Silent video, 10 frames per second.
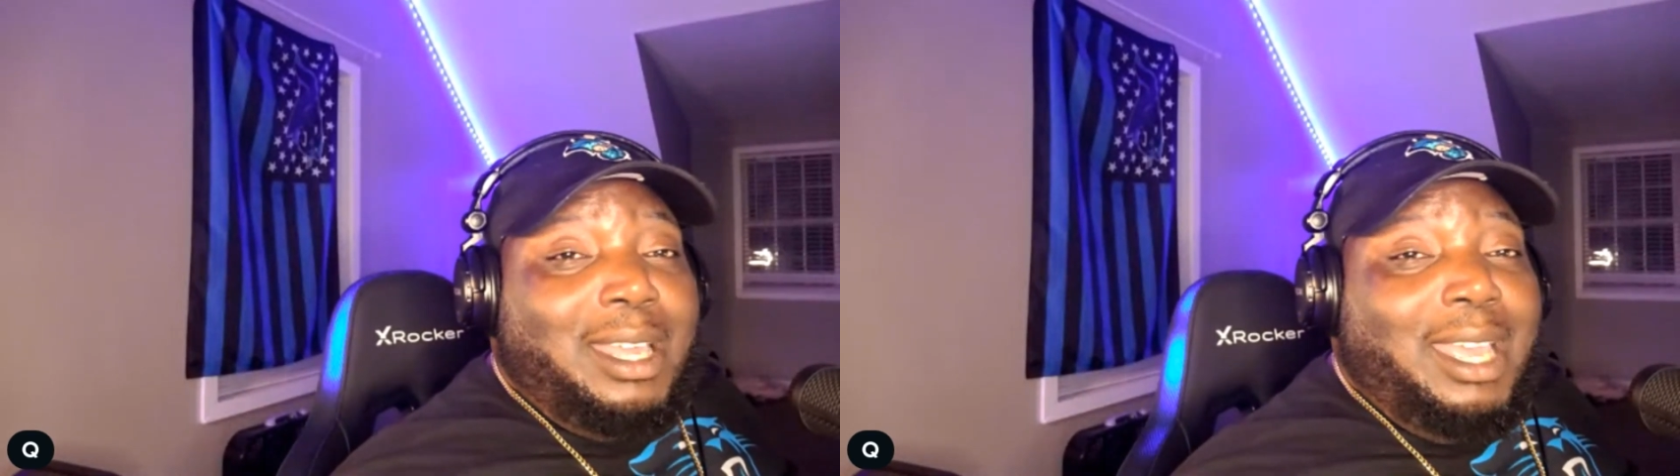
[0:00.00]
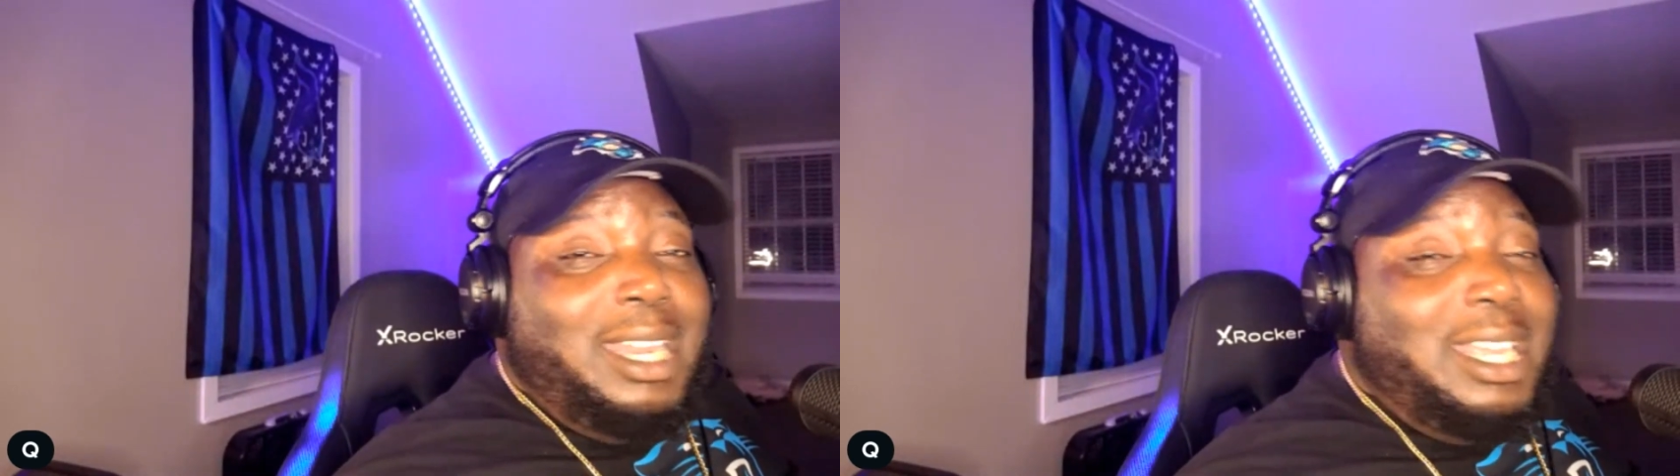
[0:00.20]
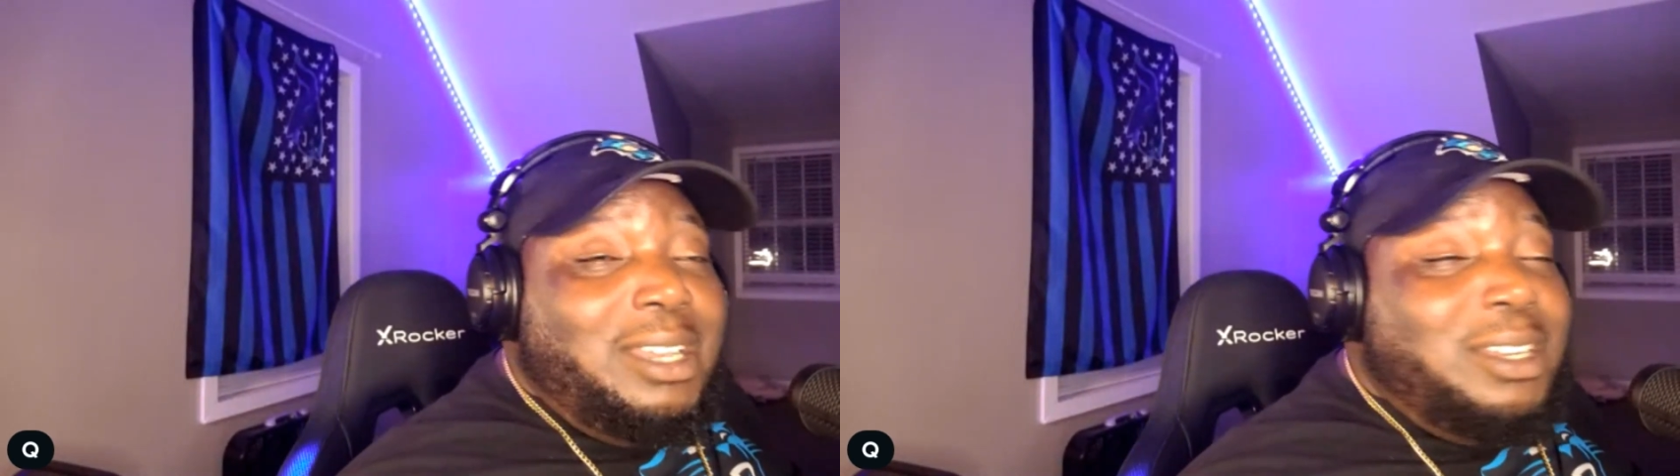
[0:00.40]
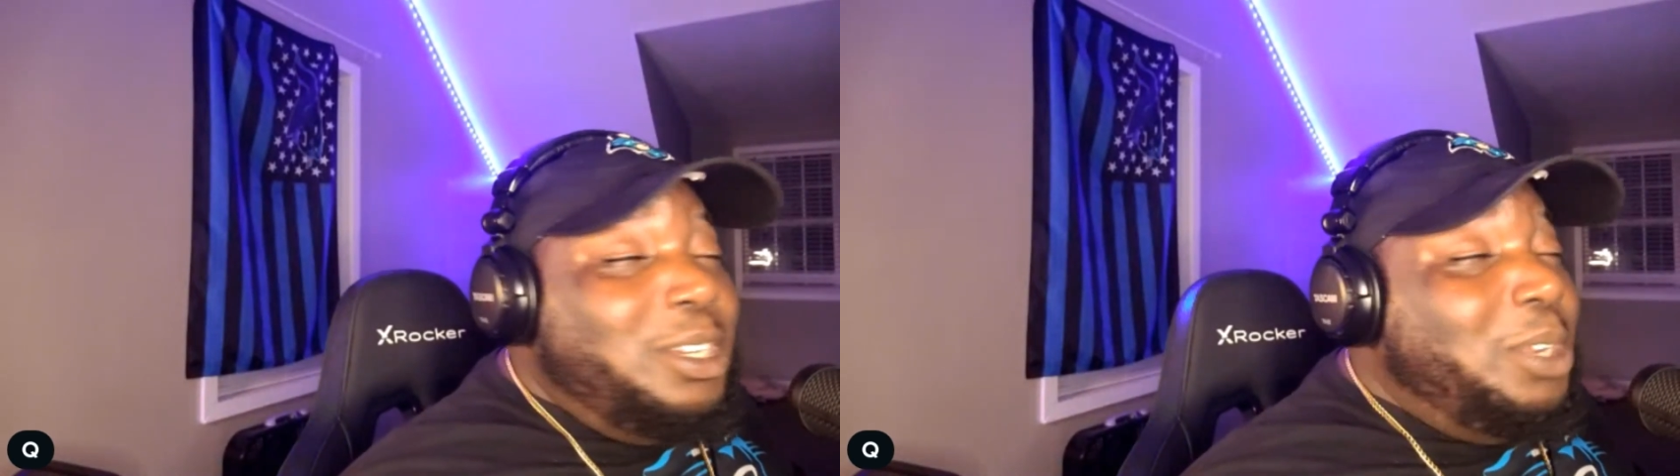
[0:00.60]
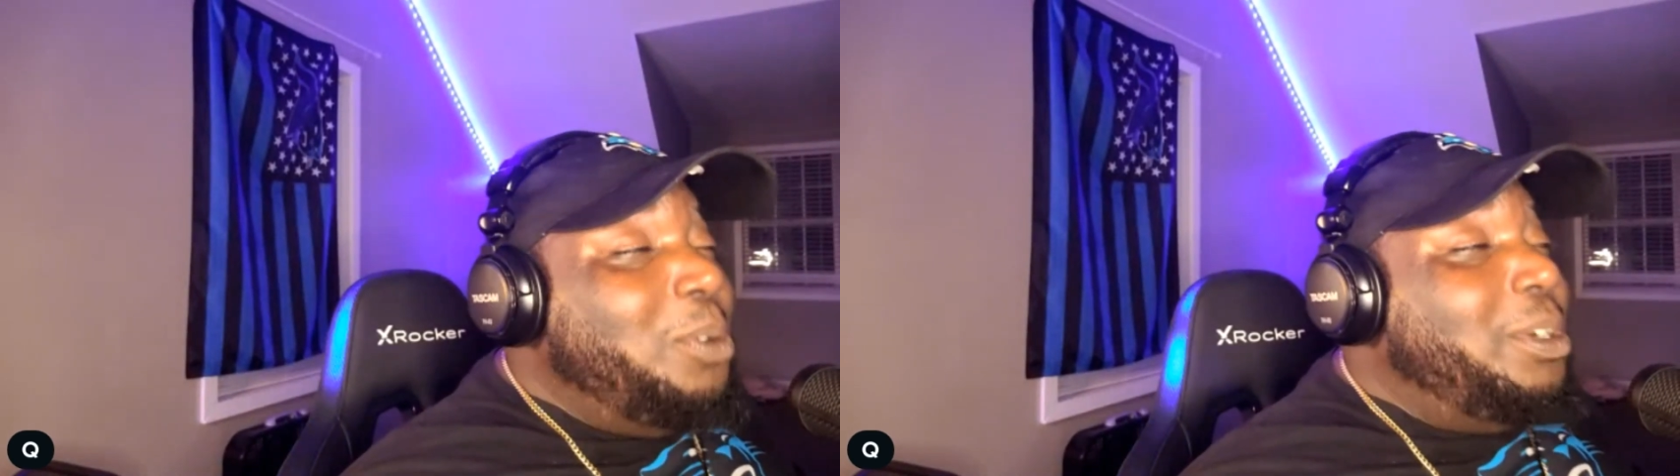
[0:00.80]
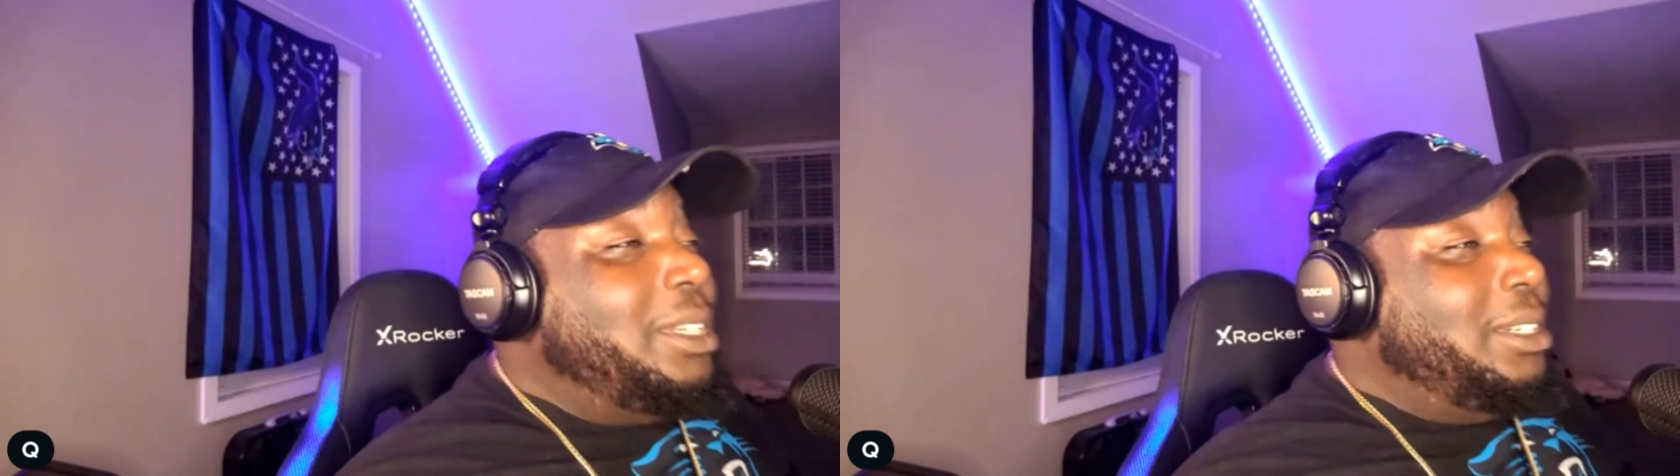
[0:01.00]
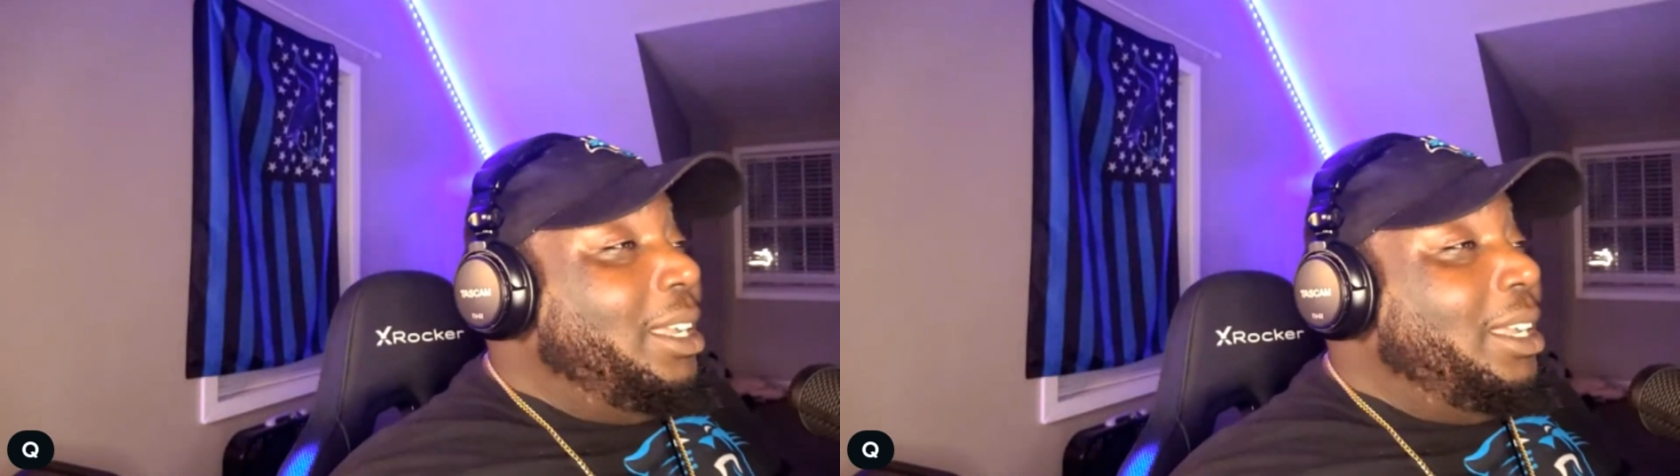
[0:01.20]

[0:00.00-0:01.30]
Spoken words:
And he couldn't do it.